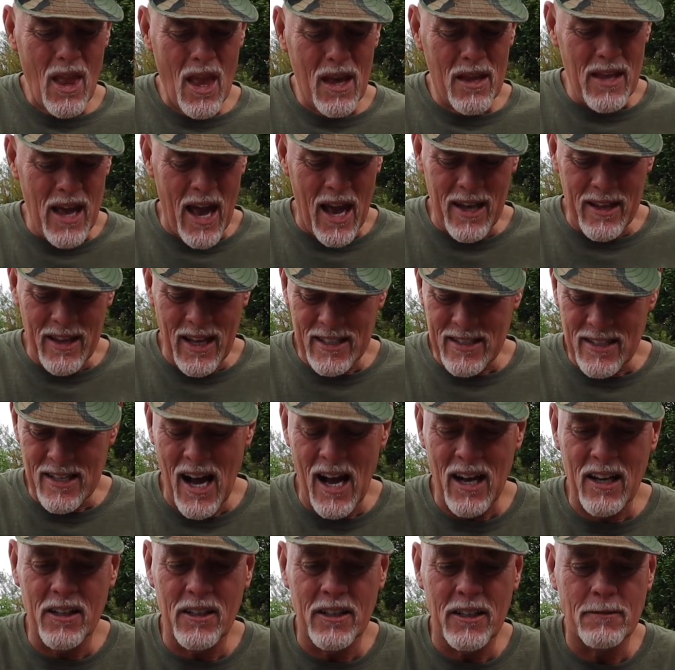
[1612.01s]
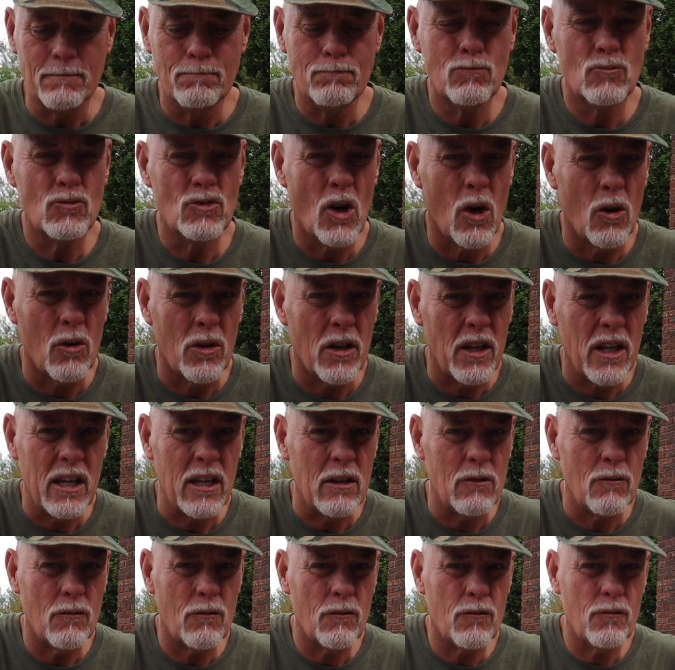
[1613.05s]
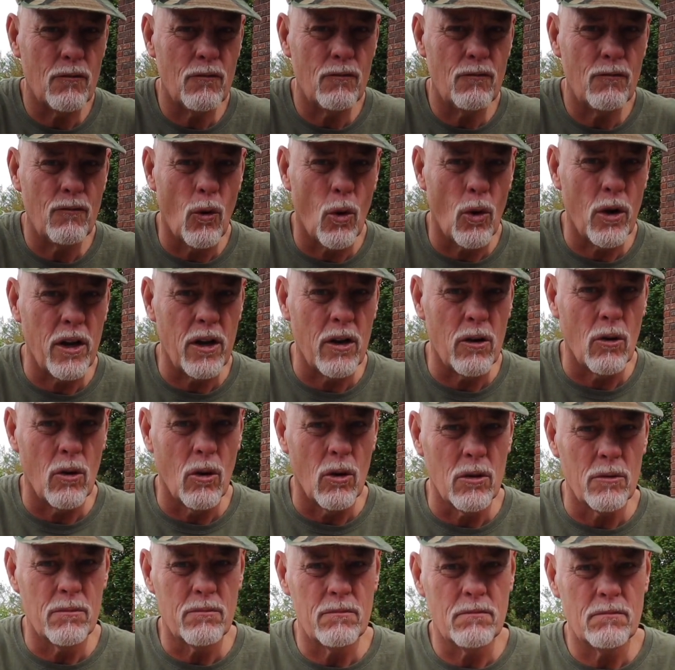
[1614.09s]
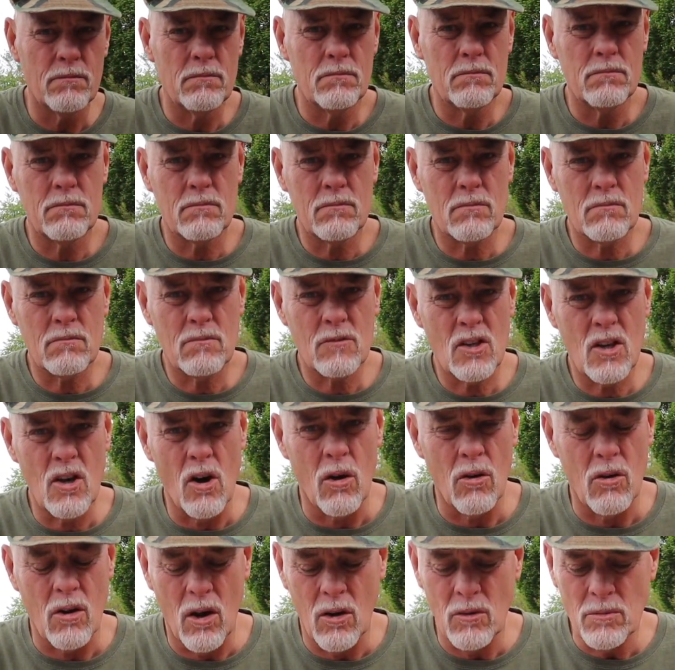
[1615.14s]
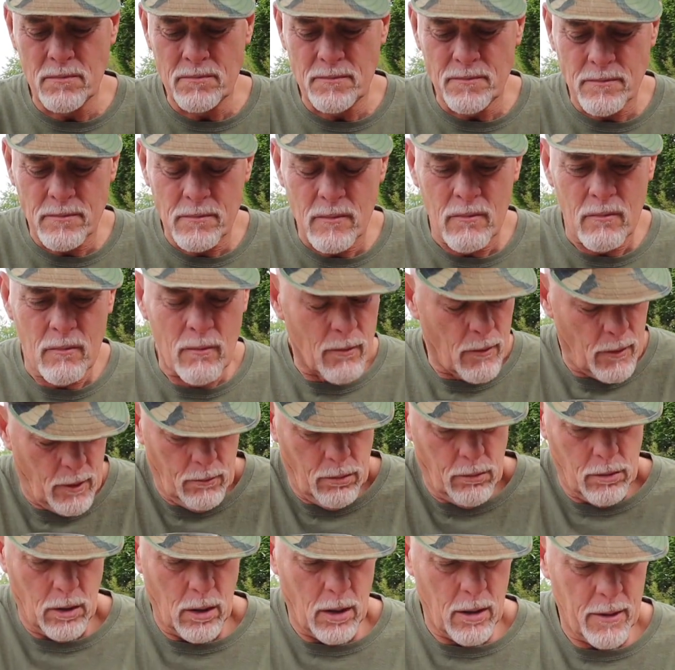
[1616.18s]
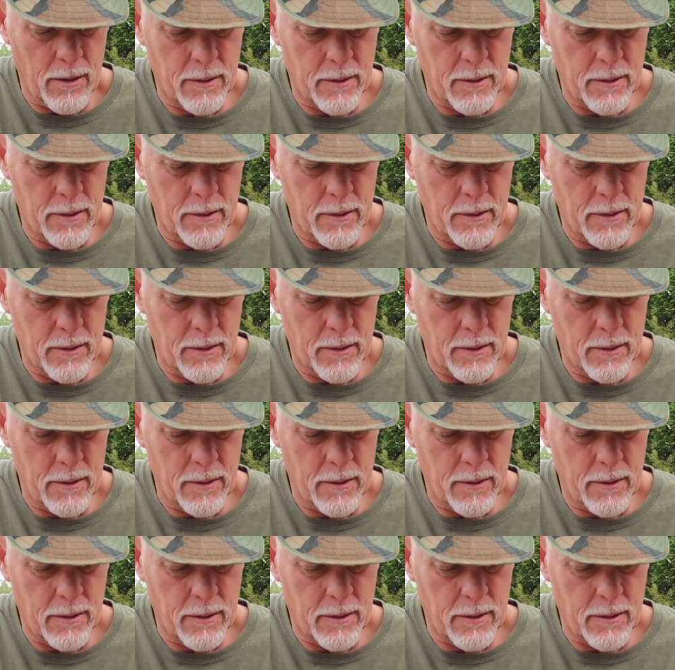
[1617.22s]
That's not good. Don't eat 40-year-old cocoa. Ugh.